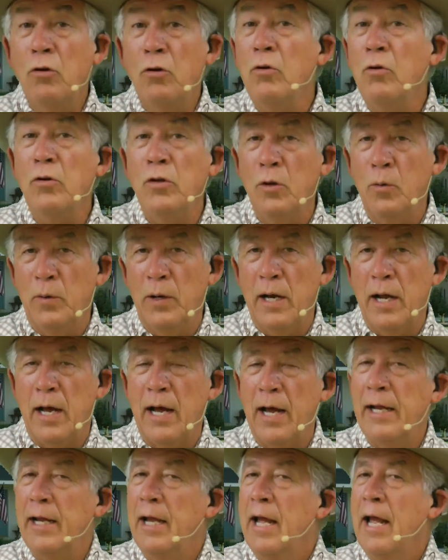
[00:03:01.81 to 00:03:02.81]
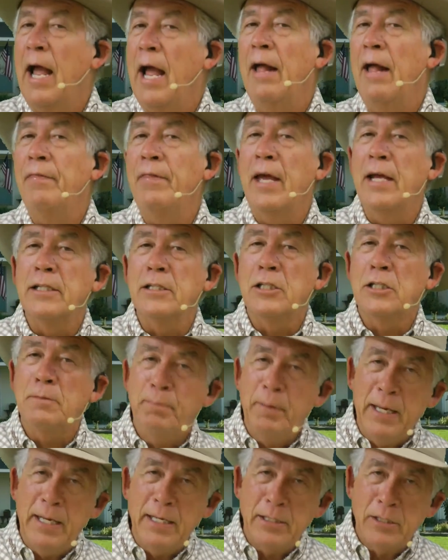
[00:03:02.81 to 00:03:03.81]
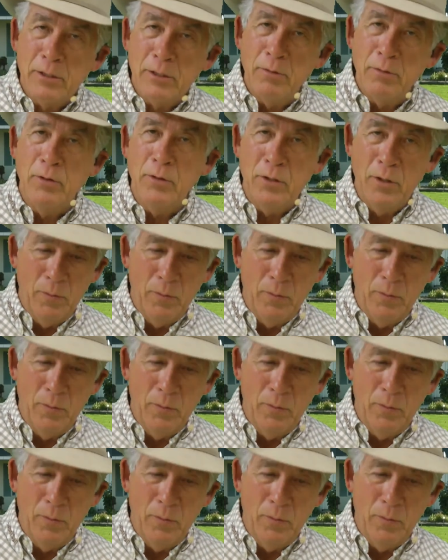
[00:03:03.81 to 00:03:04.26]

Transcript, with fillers: to you and I, and then speaks through